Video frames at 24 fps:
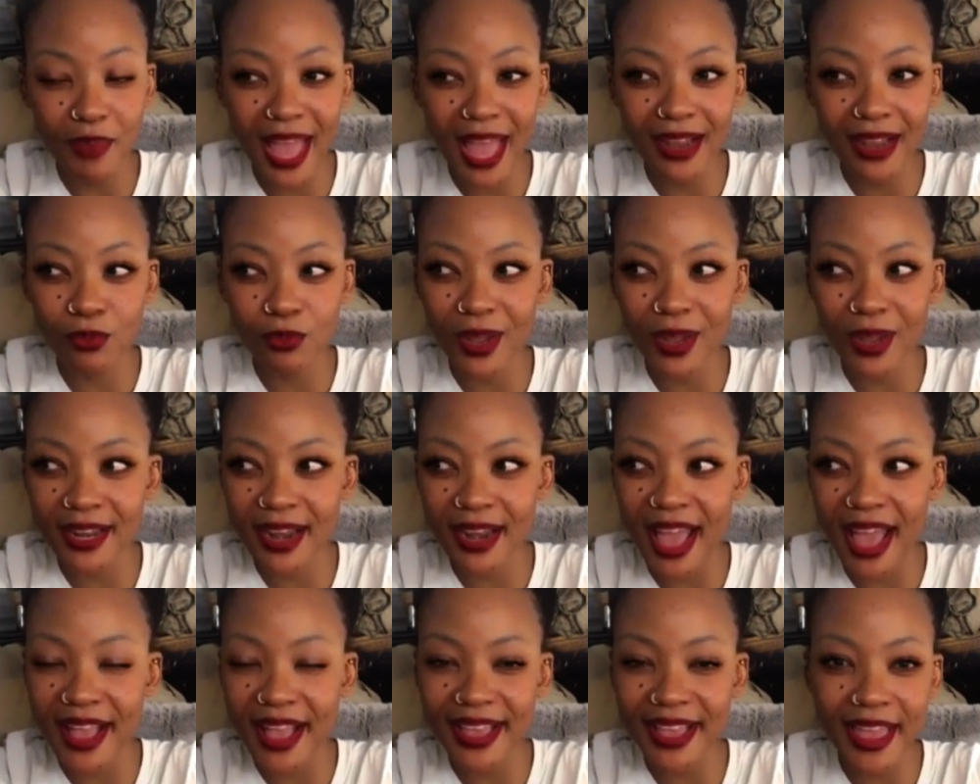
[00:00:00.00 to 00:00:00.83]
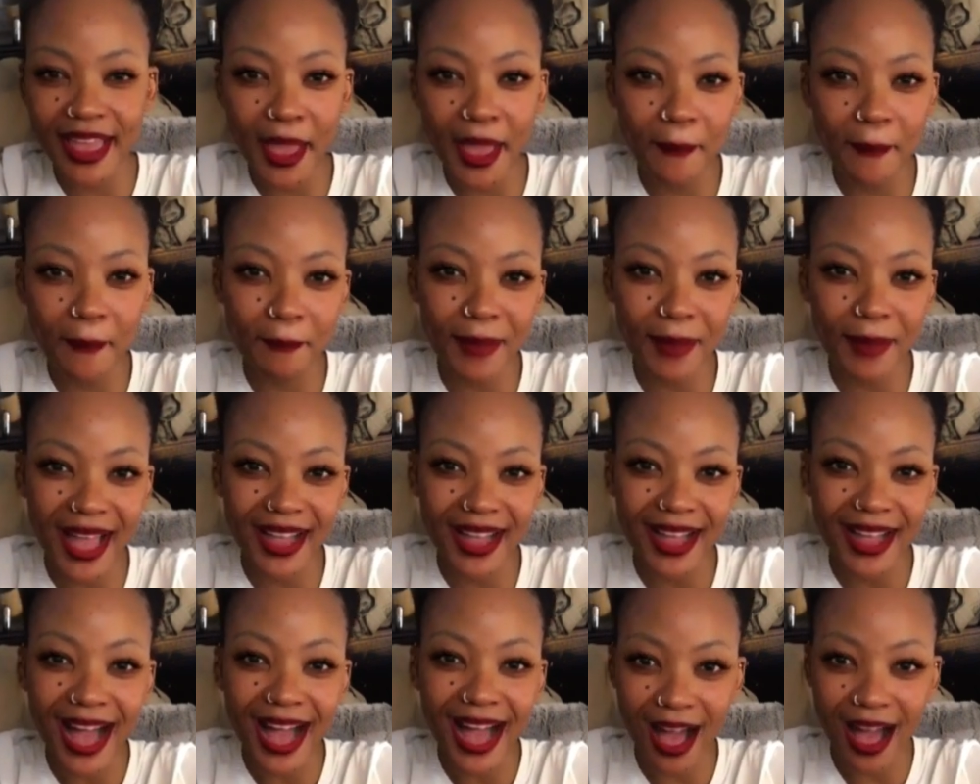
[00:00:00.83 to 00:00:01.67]
and when I came
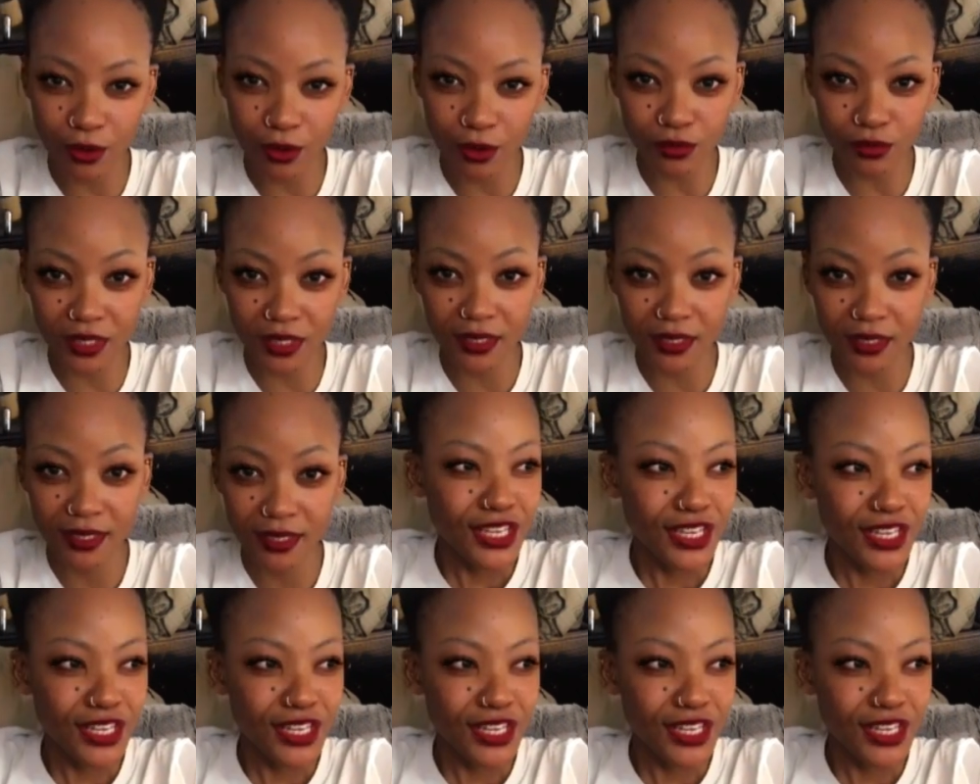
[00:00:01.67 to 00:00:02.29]
back out,